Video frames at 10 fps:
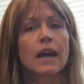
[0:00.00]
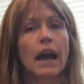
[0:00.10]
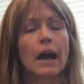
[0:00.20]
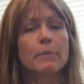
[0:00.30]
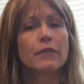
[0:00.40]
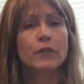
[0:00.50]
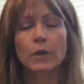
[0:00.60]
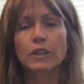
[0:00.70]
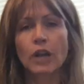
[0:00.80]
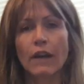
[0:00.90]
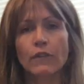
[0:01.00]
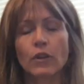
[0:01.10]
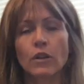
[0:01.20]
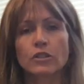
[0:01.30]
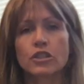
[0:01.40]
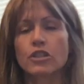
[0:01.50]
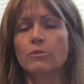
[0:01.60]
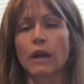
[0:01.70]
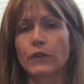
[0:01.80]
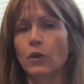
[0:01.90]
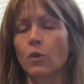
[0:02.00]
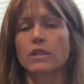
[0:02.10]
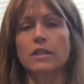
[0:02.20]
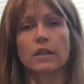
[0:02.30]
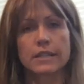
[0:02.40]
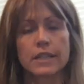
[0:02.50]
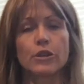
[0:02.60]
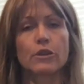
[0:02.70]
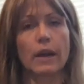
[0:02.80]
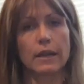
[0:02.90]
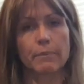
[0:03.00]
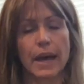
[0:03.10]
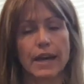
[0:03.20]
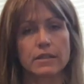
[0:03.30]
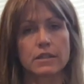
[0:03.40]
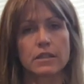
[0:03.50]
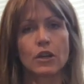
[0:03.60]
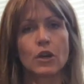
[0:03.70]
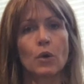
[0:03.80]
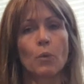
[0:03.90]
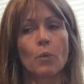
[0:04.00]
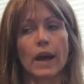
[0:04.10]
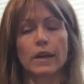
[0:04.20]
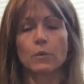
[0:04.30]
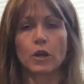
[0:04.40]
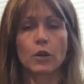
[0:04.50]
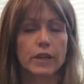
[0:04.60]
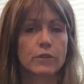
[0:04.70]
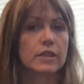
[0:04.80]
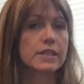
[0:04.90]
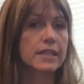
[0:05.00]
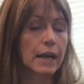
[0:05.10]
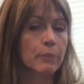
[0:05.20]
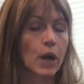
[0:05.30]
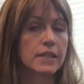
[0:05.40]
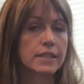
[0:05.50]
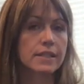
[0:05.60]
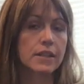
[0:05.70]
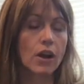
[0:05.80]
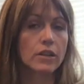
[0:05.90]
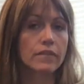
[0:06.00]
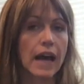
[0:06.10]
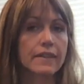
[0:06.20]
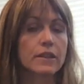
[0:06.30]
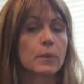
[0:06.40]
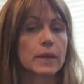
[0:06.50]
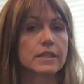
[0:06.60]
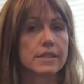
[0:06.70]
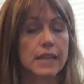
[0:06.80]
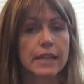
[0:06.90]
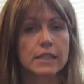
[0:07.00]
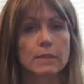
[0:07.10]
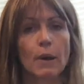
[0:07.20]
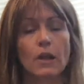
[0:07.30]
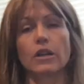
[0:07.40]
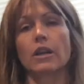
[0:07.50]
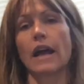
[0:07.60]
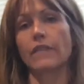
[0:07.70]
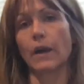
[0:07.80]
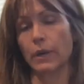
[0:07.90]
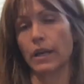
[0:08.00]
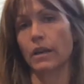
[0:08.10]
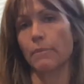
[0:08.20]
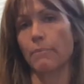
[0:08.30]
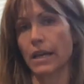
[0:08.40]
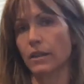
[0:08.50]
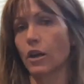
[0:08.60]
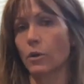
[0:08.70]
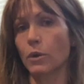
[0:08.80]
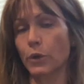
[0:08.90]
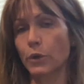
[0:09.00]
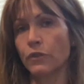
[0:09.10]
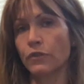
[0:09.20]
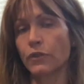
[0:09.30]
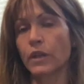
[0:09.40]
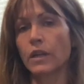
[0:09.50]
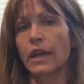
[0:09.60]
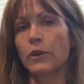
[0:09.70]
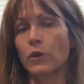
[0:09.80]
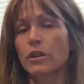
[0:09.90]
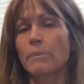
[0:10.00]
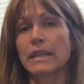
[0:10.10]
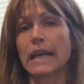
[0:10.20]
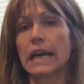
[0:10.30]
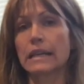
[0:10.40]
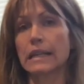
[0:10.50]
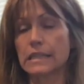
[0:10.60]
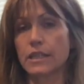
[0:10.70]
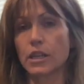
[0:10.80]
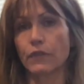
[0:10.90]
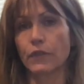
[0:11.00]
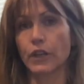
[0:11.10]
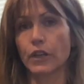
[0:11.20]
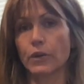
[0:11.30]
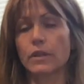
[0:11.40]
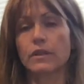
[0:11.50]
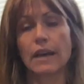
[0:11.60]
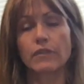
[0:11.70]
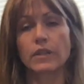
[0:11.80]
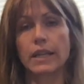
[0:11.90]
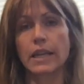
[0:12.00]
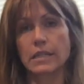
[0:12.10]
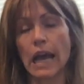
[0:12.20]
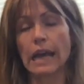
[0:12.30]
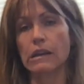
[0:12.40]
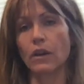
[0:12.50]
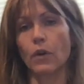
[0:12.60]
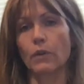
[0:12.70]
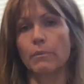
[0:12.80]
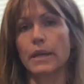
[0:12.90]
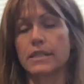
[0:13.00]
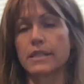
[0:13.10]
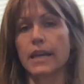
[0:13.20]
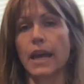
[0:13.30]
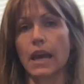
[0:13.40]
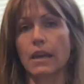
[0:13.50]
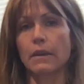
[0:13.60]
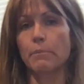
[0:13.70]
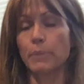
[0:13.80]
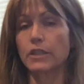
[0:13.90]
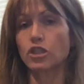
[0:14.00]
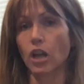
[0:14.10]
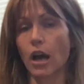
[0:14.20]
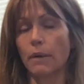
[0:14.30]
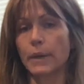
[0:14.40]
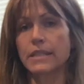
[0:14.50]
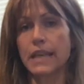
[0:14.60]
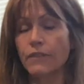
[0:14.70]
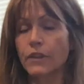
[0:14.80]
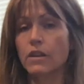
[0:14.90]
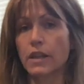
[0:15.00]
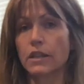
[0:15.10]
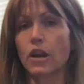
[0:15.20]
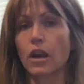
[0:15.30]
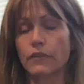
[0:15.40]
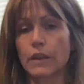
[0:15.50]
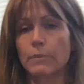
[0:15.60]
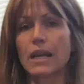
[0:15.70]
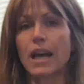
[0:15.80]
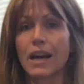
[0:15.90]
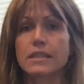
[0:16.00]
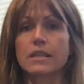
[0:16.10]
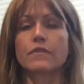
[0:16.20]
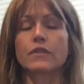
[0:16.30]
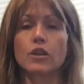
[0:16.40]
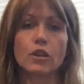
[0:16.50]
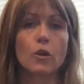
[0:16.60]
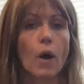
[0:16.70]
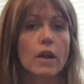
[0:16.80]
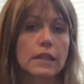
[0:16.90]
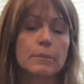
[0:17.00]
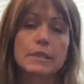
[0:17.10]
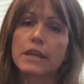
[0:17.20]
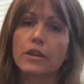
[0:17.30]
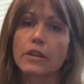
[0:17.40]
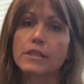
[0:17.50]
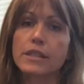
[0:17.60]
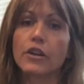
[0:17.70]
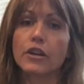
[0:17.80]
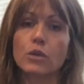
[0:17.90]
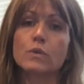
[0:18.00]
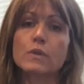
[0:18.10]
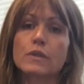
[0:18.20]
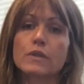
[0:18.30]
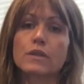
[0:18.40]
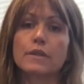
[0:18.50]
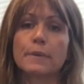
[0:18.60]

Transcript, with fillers: Um, but if you want to travel just throughout the course, I'll continue to recommend when we're going through design process and all of that that we design smaller and that we make a lower roof in order to make that easier for you. Leveling a tiny home is a big job. It's heavier than an RV because of the good quality materials that are used.